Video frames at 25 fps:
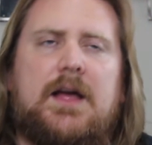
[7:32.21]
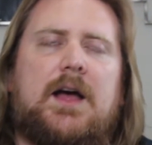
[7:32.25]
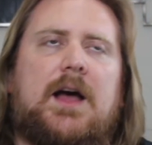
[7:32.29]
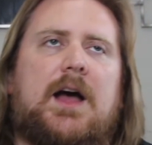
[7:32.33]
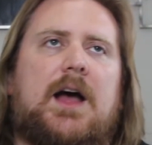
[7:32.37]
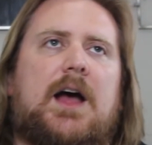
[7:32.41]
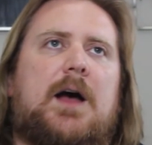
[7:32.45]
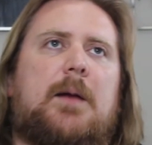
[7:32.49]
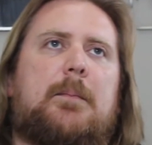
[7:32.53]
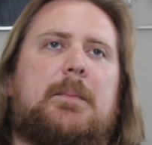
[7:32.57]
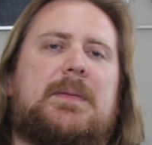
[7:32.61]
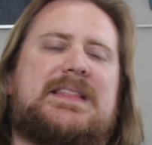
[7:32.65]

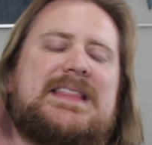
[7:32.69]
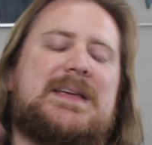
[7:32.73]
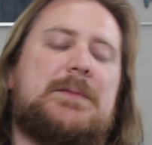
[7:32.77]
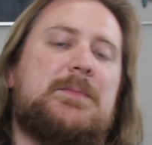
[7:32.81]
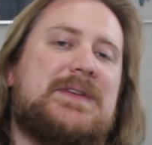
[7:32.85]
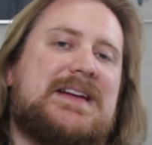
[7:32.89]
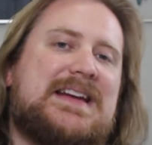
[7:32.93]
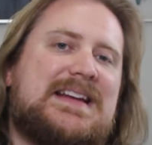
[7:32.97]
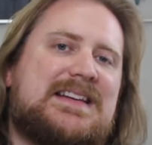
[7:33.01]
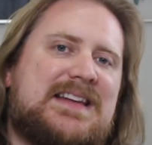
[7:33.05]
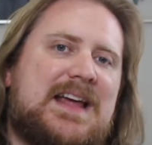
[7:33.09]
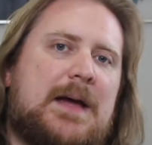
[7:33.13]
But then
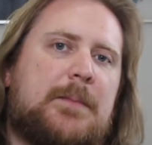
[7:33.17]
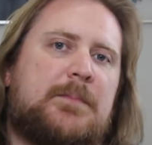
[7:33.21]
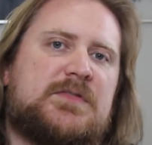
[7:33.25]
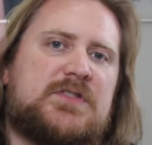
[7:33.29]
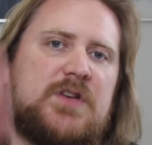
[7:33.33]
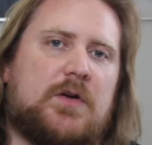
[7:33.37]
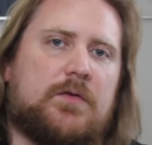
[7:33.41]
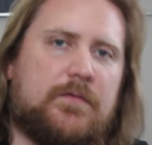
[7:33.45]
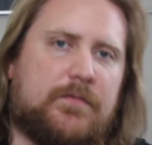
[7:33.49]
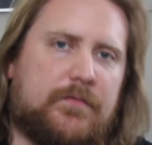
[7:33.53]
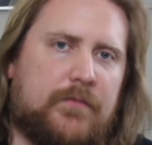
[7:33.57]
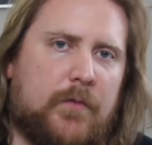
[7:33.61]
we get to
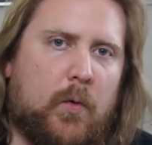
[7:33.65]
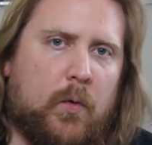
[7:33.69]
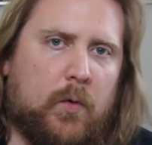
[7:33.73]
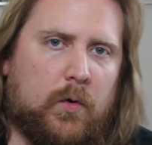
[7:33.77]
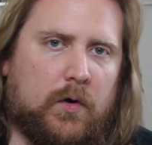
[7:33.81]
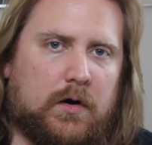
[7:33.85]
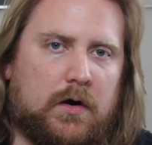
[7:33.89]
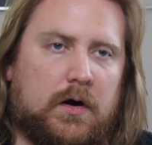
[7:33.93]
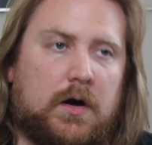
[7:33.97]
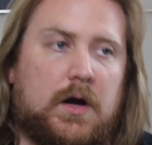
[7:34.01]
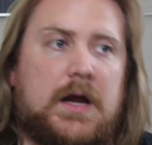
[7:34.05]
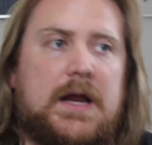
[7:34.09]
episode
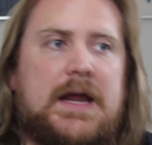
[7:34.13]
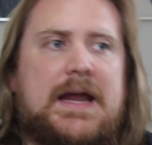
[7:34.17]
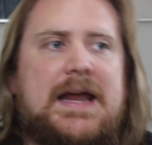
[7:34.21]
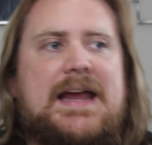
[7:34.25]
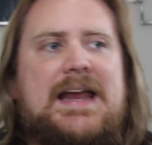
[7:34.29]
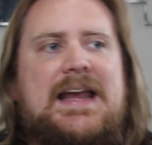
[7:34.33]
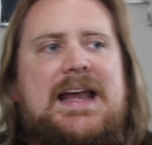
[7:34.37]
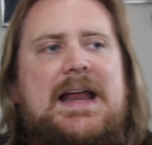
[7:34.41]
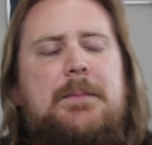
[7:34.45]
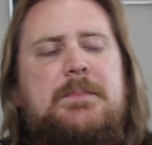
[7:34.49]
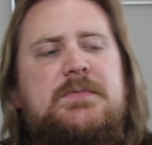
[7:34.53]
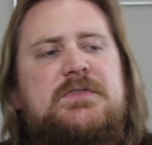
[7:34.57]
4.
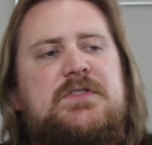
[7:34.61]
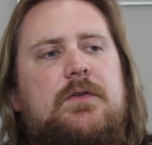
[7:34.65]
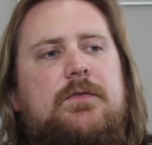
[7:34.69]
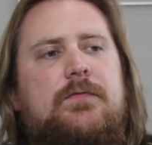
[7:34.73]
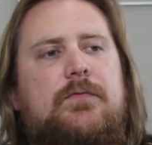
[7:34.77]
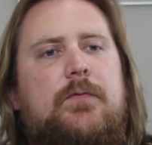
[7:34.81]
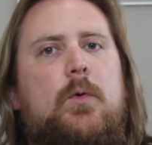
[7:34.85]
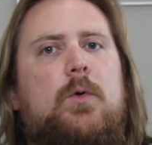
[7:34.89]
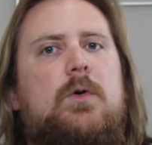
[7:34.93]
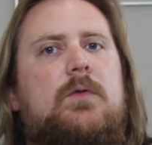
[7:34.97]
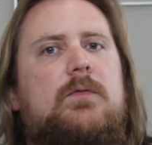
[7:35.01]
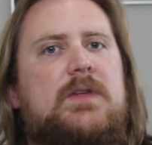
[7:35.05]
And episode
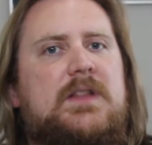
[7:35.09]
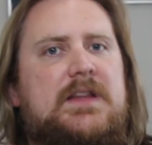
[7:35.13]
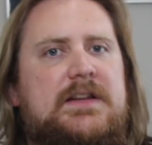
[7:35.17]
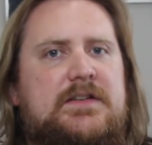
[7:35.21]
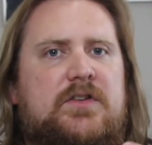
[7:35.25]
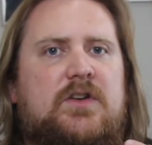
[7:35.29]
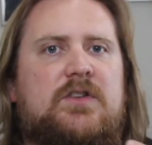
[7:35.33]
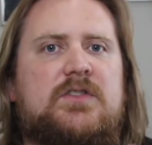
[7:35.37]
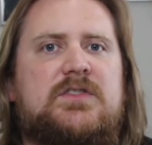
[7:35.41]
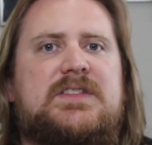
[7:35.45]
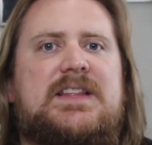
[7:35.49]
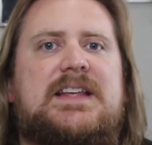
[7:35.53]
4 really
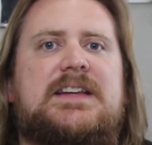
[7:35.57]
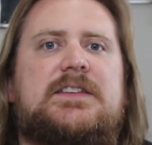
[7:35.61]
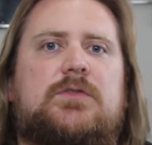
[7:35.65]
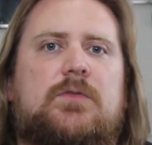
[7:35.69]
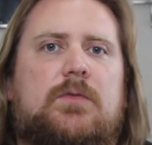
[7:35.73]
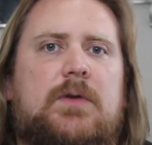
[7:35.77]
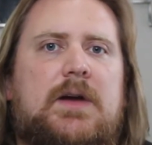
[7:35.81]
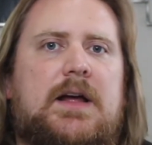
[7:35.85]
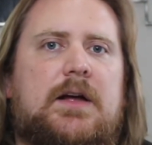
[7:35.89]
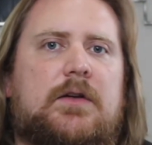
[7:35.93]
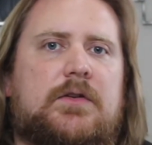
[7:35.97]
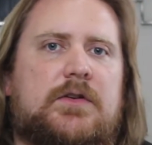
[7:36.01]
turns things
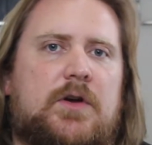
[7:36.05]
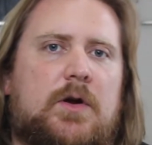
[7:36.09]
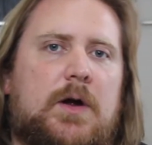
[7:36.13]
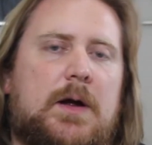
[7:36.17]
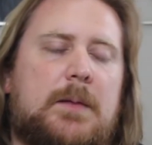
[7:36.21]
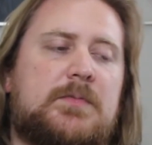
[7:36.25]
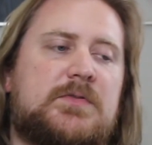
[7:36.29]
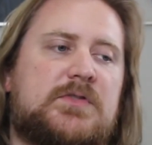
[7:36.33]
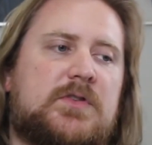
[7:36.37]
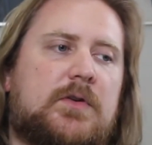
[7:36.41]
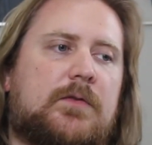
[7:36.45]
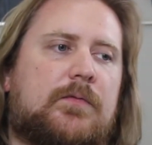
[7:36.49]
around. You know,
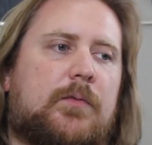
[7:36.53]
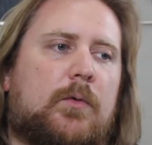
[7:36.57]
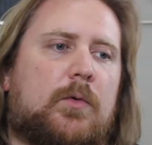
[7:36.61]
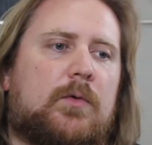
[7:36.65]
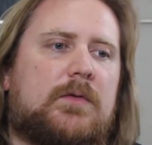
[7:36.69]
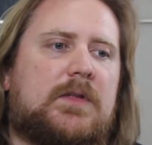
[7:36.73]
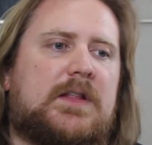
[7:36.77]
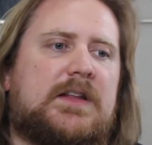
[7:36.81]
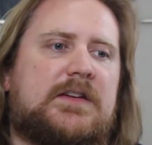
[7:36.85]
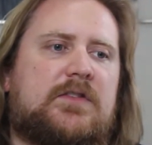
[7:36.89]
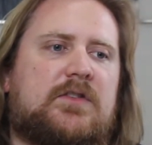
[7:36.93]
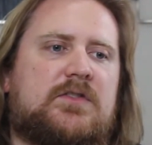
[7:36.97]
episode 4
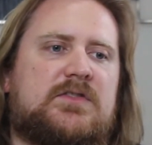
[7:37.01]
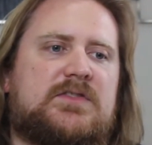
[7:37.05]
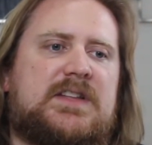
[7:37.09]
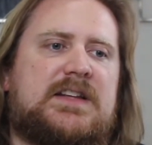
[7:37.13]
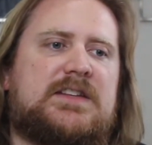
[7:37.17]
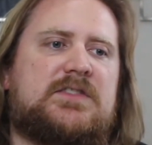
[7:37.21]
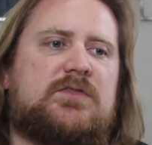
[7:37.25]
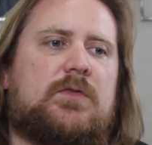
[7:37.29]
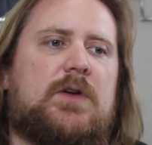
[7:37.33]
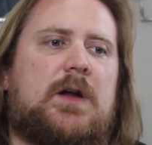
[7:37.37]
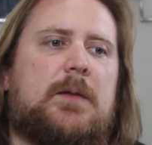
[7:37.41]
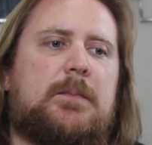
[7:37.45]
really turns
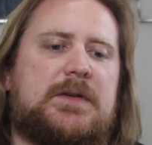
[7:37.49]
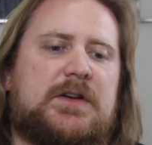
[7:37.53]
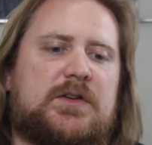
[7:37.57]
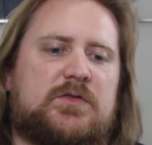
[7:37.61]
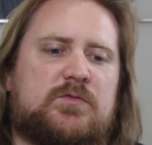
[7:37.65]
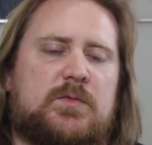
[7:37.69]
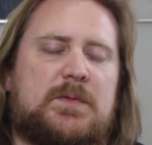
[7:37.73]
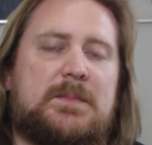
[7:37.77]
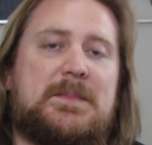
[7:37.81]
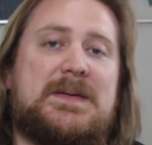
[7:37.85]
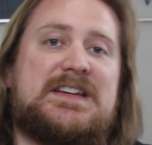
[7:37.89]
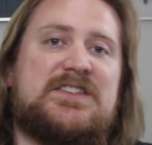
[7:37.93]
things around
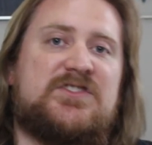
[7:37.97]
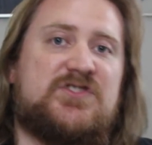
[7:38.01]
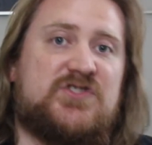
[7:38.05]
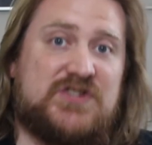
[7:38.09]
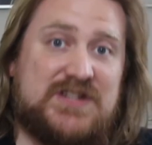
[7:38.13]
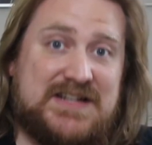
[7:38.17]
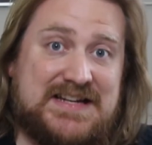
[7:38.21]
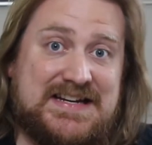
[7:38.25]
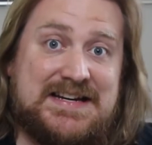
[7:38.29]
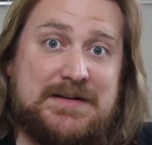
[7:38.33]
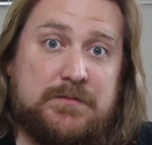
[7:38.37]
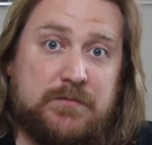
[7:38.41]
because we meet
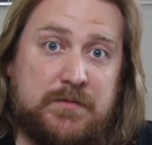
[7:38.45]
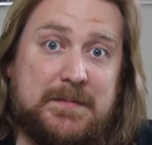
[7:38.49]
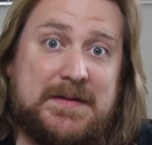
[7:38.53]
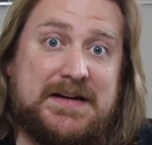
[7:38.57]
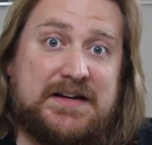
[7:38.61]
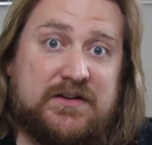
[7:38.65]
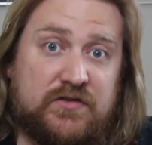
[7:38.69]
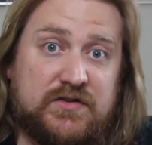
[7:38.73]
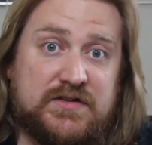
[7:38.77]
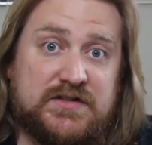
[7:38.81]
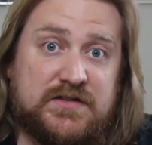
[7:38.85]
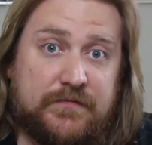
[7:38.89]
Gene, we
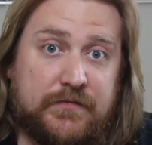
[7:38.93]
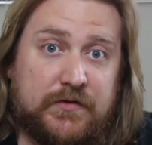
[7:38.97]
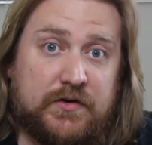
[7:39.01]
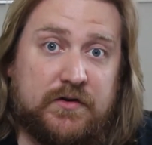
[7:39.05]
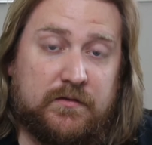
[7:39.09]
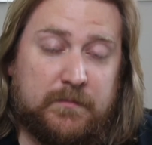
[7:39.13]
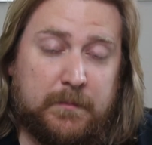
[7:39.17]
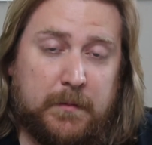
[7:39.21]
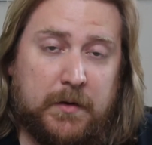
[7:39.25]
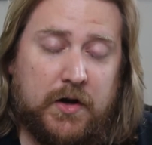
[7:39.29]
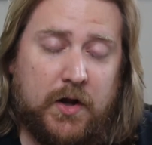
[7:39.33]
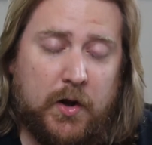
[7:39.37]
meet Christopher
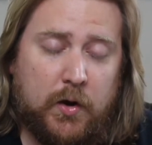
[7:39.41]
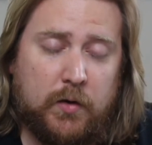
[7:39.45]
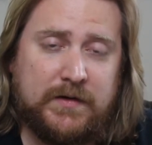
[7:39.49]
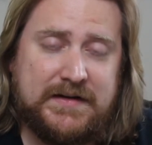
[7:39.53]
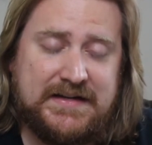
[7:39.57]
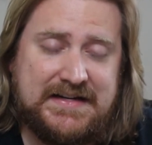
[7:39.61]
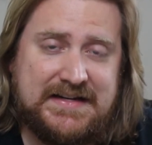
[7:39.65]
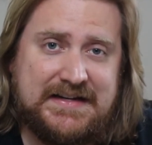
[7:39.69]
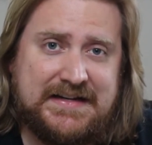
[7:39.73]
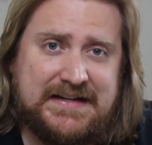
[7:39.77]
Maloney